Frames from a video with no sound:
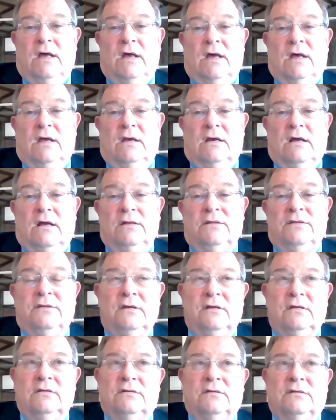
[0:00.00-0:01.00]
And I
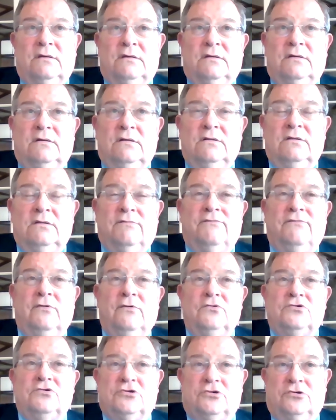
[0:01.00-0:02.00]
think that in the
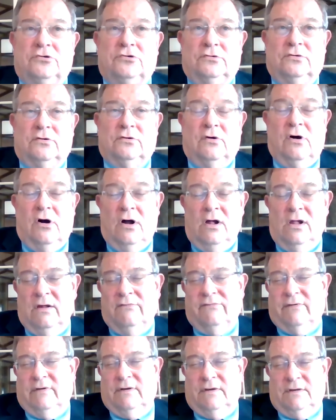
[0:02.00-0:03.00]
future, all
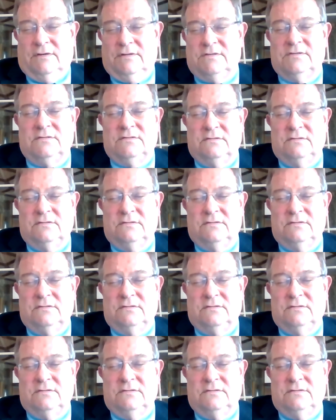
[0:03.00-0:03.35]
of us,